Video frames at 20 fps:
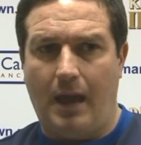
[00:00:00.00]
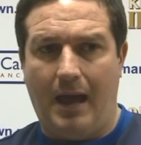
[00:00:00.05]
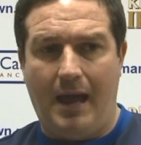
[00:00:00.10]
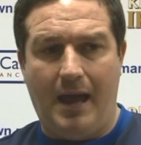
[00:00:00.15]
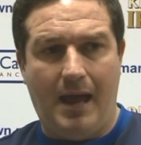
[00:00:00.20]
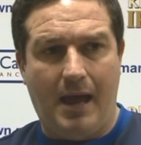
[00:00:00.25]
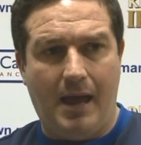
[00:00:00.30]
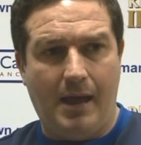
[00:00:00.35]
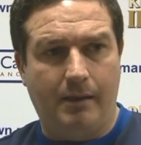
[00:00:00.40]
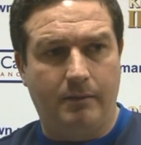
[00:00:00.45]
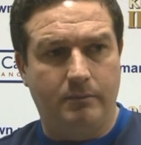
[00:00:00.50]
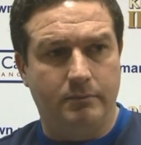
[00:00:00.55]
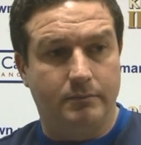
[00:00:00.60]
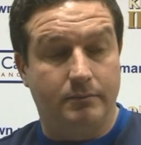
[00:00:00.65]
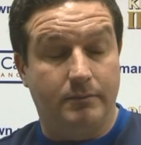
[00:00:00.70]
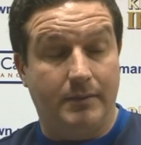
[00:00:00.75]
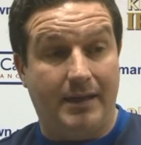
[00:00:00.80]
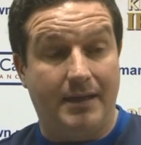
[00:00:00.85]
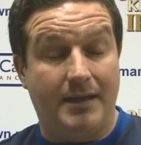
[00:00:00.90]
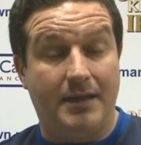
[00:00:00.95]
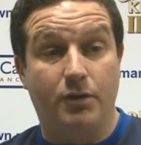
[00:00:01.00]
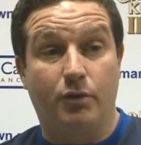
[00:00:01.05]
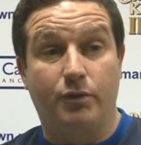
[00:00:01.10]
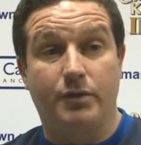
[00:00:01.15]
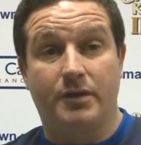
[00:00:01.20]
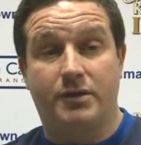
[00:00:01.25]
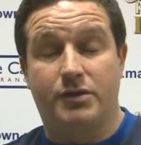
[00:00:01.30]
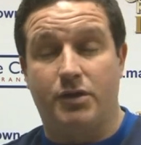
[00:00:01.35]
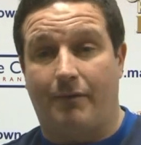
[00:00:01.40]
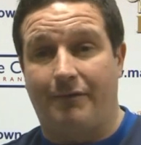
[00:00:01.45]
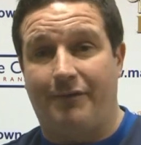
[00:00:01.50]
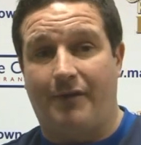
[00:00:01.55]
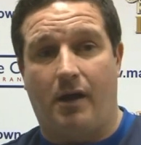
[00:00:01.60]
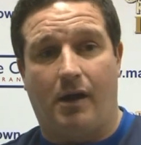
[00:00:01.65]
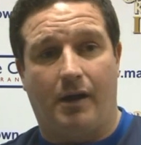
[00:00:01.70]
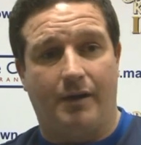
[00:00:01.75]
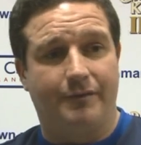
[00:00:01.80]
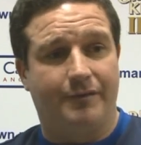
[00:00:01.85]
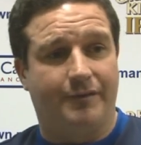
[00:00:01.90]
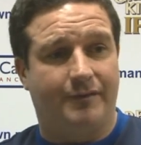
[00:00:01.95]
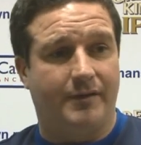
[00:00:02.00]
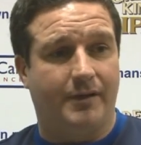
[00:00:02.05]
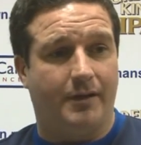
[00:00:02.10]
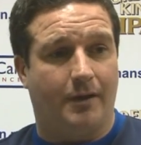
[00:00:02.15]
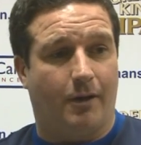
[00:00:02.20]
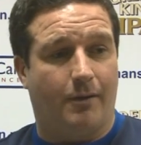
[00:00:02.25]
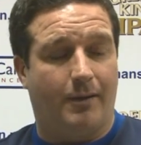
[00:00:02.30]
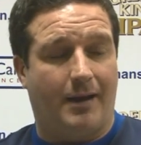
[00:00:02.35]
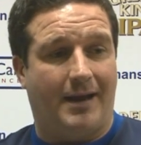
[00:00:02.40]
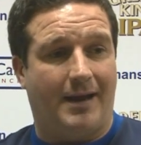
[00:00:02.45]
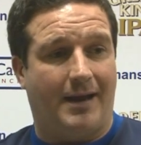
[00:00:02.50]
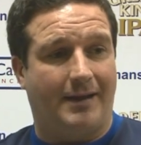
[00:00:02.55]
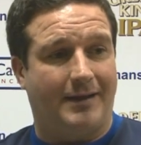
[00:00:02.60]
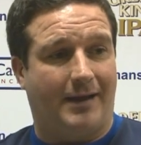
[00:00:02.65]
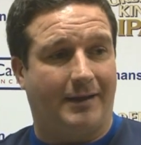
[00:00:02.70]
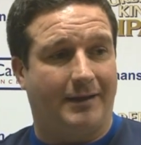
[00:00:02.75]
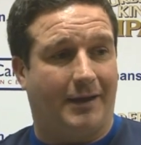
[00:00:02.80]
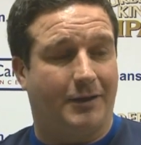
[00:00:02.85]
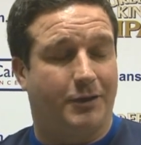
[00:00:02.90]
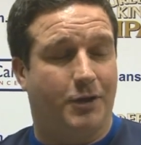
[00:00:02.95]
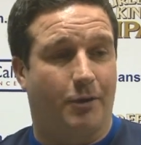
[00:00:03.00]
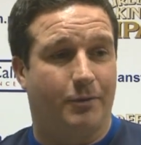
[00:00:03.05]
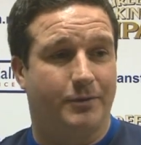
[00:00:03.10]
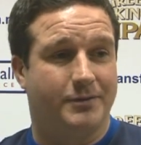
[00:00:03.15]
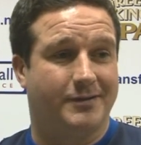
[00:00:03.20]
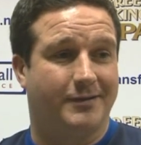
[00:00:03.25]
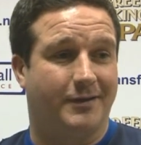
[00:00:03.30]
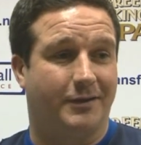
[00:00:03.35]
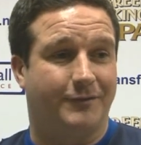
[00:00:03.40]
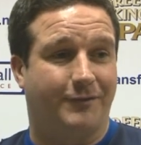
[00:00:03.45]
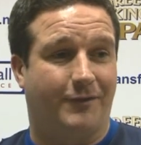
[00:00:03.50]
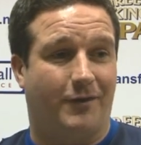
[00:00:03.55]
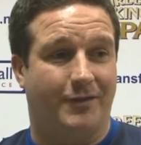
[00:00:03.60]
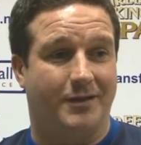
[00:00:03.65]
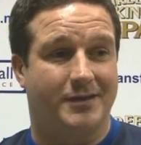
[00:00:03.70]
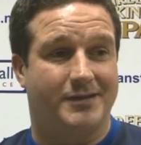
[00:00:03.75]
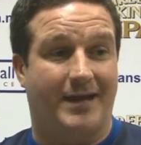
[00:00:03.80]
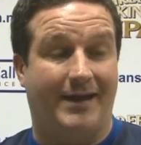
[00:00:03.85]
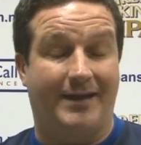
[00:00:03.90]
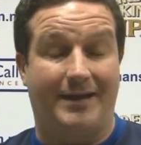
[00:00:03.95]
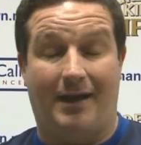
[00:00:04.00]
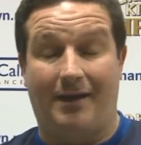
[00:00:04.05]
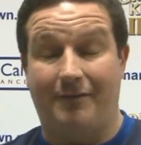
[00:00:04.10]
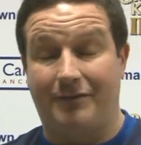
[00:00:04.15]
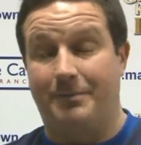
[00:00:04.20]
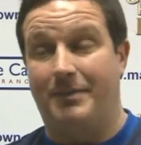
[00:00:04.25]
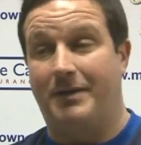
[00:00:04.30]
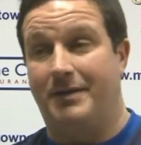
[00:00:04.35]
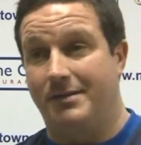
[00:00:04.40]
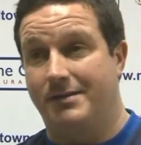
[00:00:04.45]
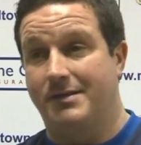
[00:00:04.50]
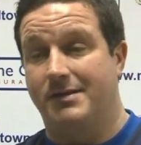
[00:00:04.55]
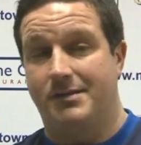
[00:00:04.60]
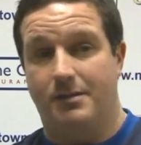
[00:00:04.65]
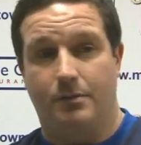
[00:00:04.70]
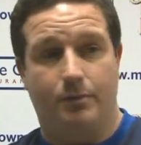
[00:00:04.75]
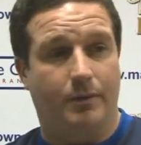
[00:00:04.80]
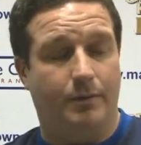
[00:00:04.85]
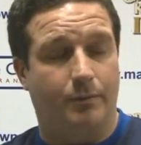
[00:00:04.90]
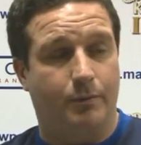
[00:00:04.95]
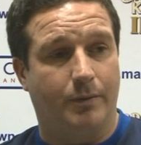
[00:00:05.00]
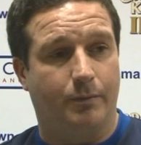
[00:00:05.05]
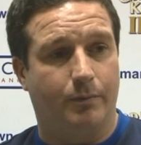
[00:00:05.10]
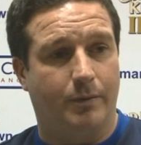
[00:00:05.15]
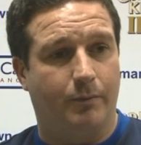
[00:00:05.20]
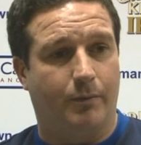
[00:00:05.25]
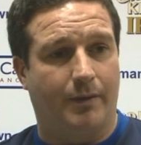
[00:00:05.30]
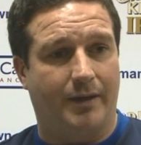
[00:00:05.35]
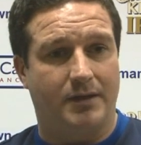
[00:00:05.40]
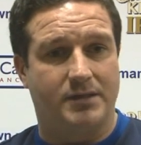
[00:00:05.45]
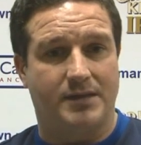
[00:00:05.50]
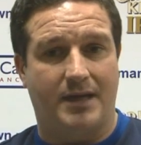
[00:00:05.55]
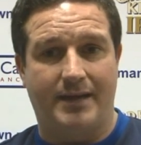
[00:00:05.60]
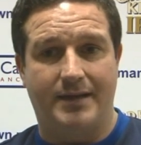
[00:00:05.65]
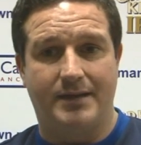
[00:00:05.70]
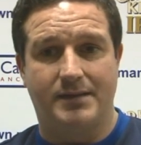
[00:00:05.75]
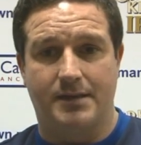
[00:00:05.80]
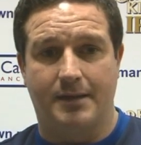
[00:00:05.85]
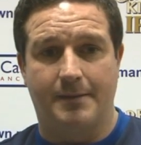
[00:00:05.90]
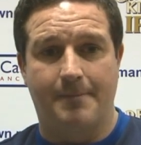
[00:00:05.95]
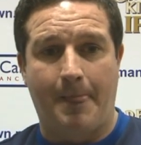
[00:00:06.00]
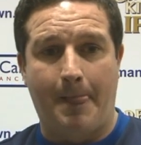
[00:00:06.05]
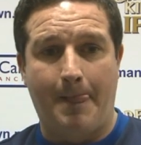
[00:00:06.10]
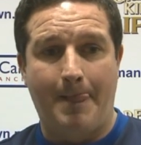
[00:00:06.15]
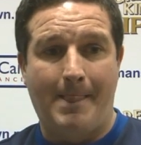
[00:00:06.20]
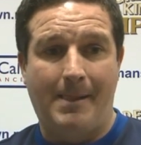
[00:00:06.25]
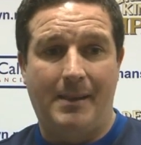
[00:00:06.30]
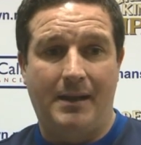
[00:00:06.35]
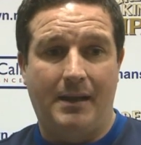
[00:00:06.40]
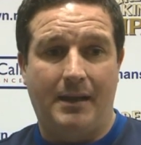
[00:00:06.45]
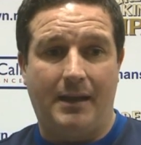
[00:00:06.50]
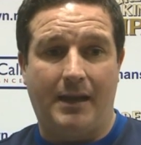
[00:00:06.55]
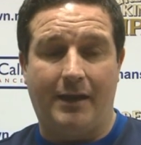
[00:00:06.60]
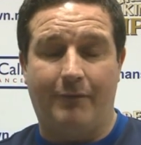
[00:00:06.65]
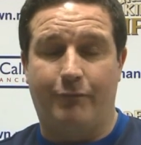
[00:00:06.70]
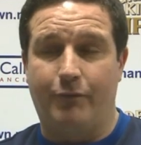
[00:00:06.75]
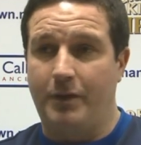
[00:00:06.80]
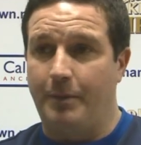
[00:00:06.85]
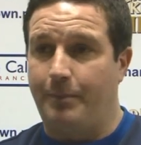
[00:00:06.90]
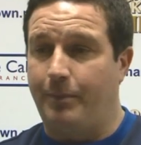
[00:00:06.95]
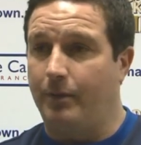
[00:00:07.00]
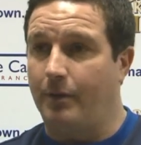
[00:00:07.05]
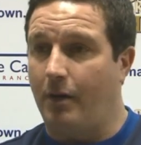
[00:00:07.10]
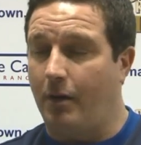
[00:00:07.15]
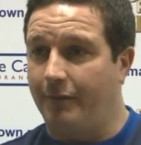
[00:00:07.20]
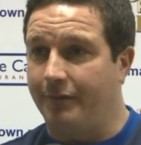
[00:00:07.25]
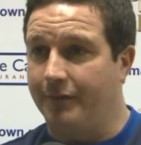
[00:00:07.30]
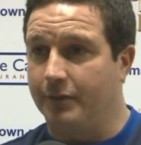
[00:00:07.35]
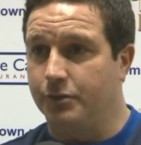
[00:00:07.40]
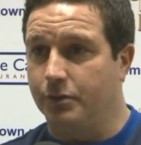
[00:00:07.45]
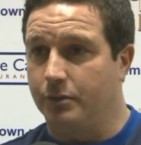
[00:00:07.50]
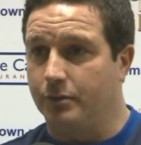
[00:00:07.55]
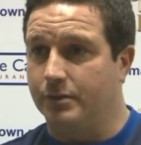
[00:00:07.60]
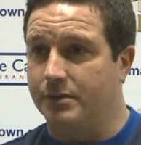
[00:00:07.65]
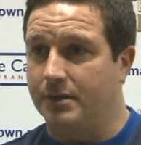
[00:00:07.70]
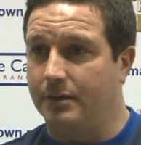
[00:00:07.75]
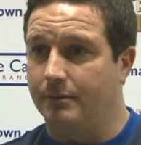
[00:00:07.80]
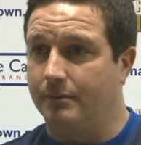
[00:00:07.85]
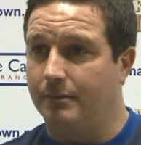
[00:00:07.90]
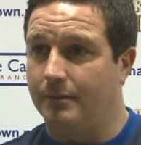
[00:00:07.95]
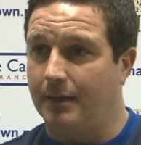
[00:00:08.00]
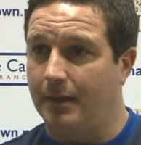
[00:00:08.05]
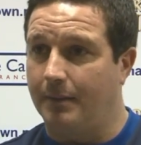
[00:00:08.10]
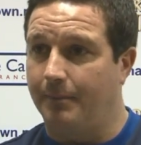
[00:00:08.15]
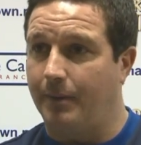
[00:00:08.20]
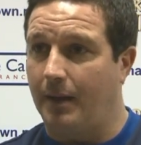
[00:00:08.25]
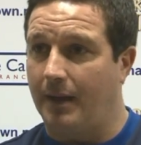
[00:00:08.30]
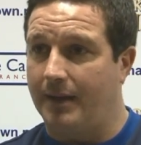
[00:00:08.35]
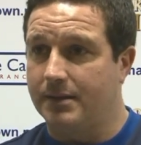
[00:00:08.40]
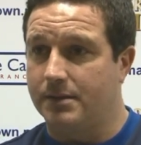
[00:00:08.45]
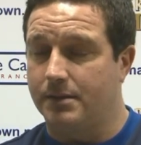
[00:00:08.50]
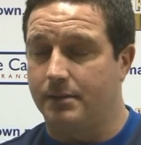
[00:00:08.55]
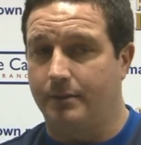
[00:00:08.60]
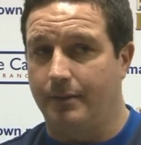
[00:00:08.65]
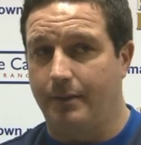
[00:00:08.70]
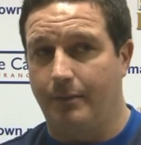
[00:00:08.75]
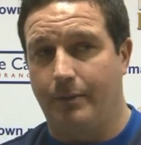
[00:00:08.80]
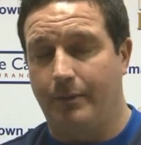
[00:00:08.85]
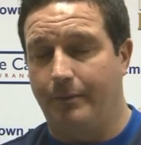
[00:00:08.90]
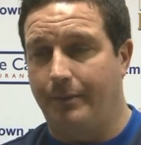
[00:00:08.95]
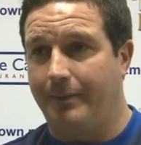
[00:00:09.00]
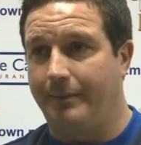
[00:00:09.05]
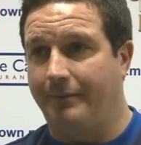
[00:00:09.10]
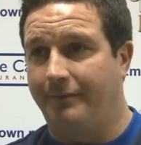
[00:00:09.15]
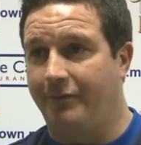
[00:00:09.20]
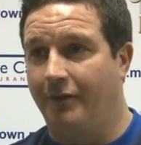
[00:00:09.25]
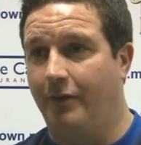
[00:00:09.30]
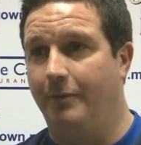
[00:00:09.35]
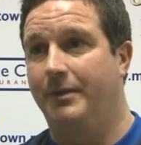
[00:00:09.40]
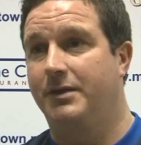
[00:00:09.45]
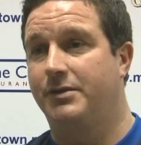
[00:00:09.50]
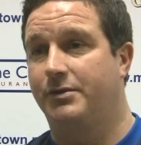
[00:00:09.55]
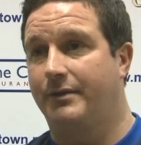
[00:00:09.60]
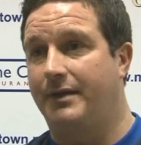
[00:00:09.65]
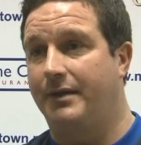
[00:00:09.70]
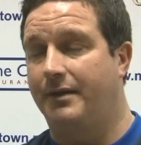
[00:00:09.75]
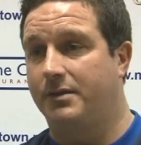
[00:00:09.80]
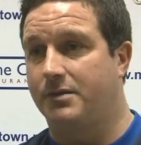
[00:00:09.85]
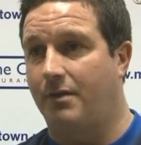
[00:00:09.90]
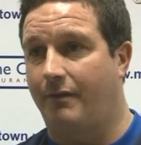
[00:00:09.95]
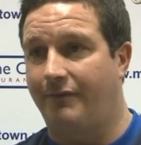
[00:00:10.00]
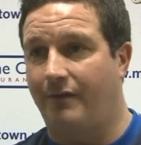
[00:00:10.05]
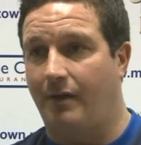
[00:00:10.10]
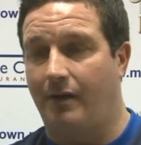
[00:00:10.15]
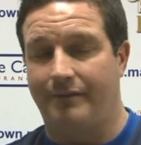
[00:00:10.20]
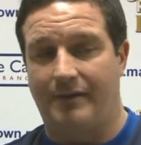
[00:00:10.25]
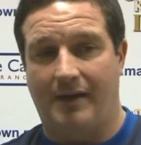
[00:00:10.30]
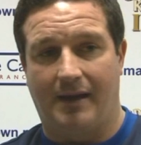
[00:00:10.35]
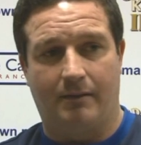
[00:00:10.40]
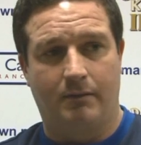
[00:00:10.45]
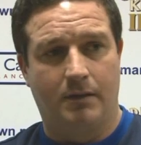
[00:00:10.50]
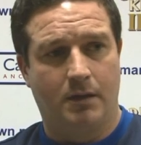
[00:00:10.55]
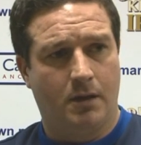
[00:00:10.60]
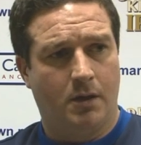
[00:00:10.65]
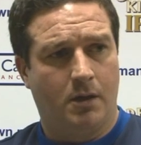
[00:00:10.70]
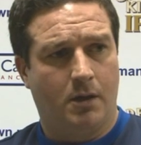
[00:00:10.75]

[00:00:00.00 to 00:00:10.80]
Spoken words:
In order to top 5, I'd go as far to say, and I have to be consistent with what I say, is that if we'd have put half of the draws in place, we're firmly stuck in the top 5 now.